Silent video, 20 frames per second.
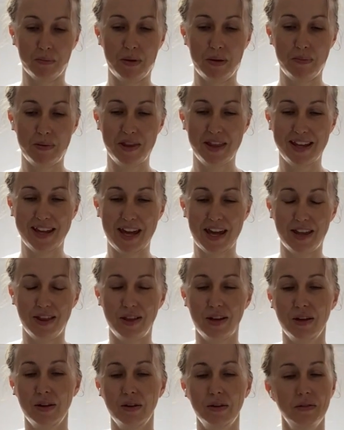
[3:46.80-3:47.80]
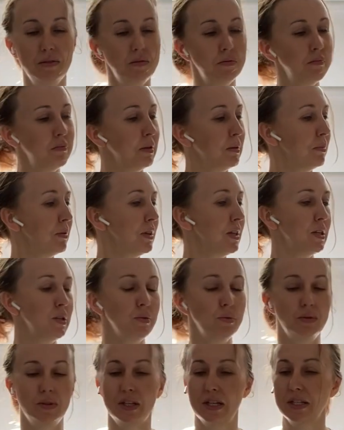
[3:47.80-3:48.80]
Maybe they get there, maybe they
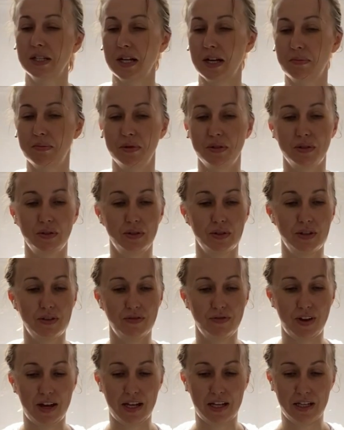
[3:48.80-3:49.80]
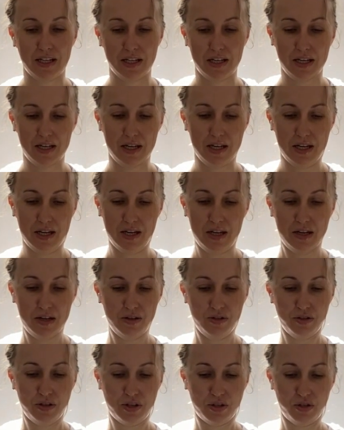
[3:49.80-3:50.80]
don't. That's absolutely fine.
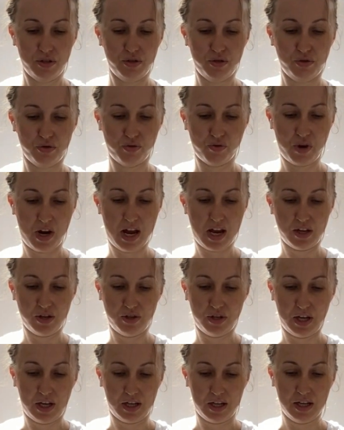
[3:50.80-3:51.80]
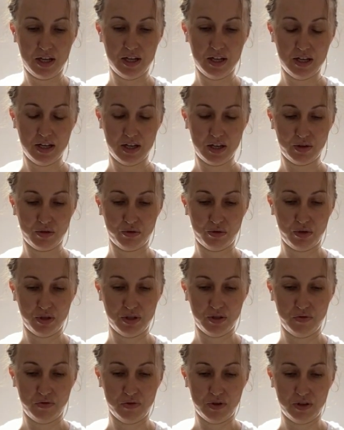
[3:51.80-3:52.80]
Just stretching
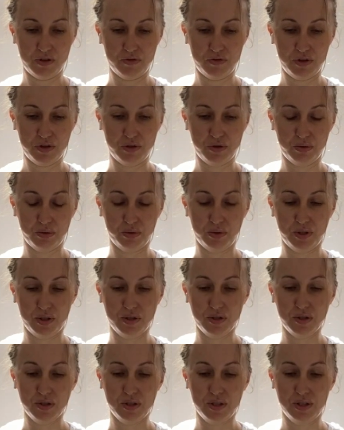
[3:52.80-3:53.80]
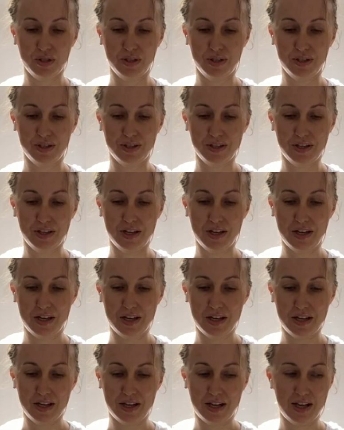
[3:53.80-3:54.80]
across the front of the shoulders
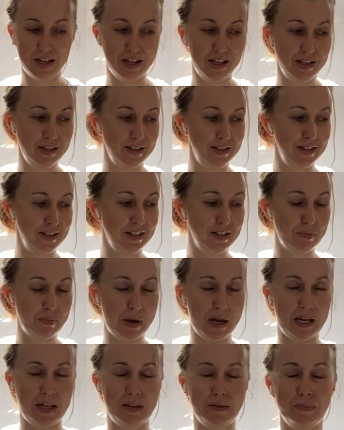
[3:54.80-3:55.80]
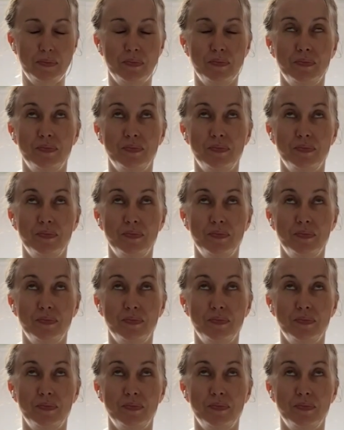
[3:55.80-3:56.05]
and into the spine.